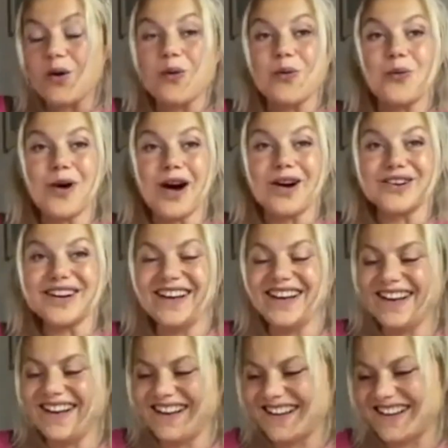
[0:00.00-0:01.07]
Wow,
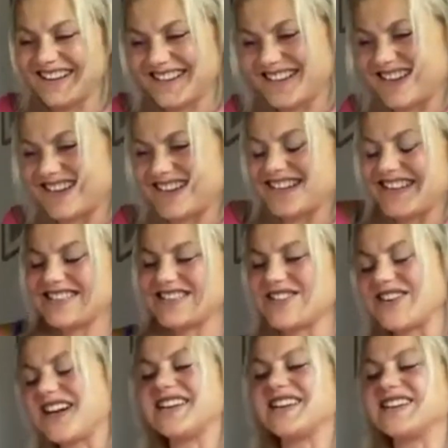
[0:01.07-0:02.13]
that's
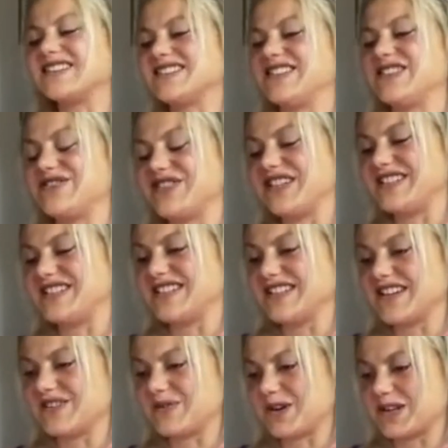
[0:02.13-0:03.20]
quite a situation and
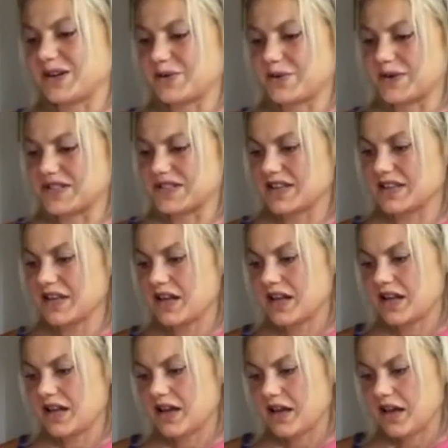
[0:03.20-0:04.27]
quite a question.
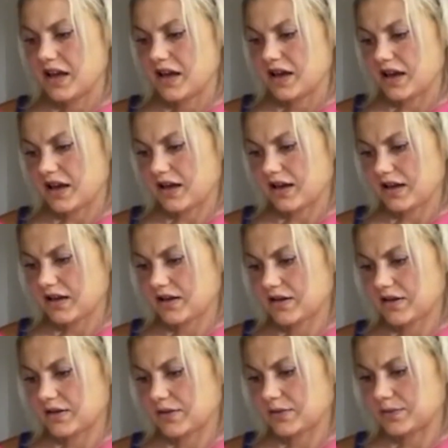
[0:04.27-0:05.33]

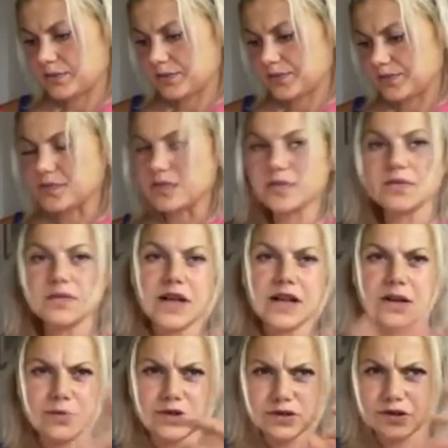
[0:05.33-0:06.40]
Let me
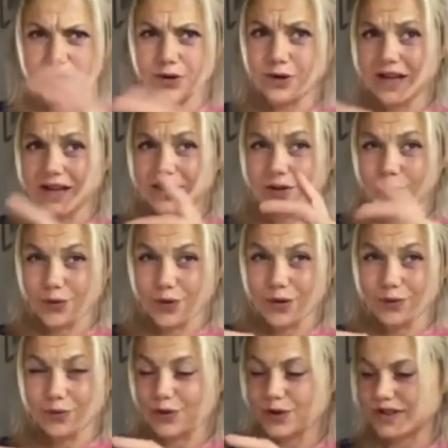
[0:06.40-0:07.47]
just look at it one
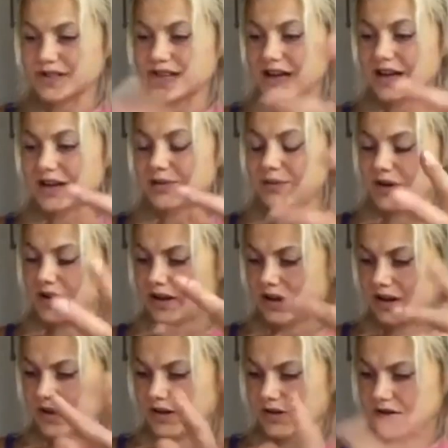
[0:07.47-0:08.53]
more time
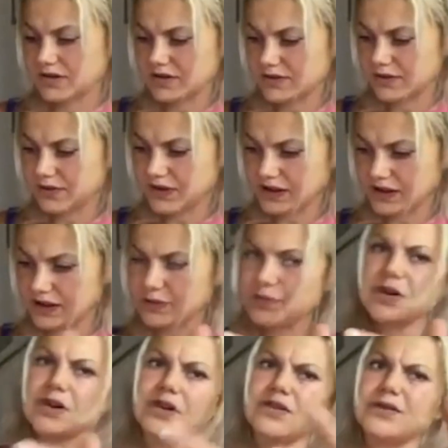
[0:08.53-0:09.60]
just to feel it,
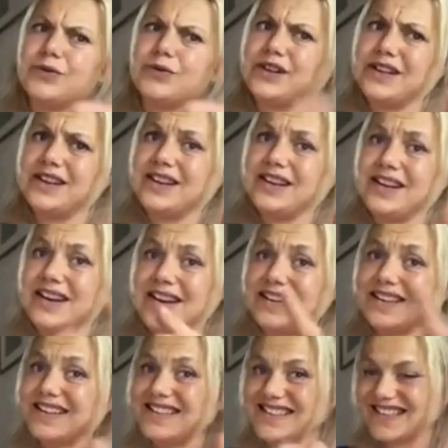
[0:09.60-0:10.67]
because reading in
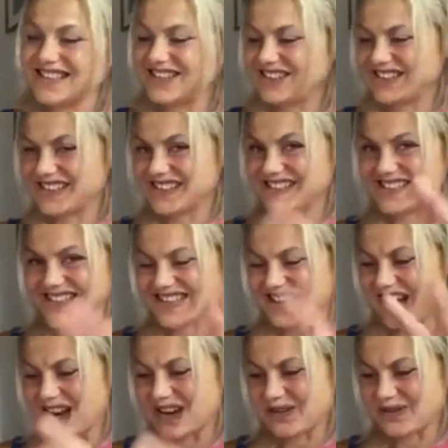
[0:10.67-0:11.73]
English and all this is
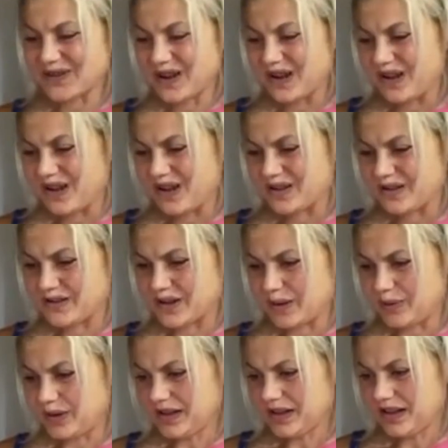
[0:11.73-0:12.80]
kind of
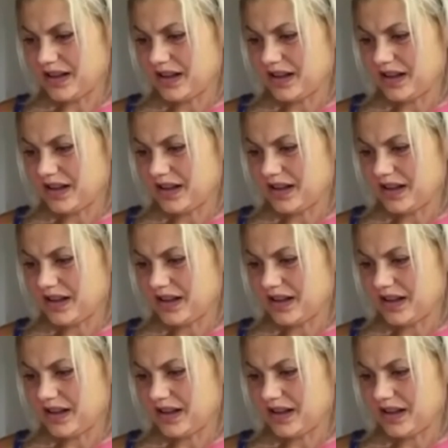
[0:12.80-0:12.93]
double.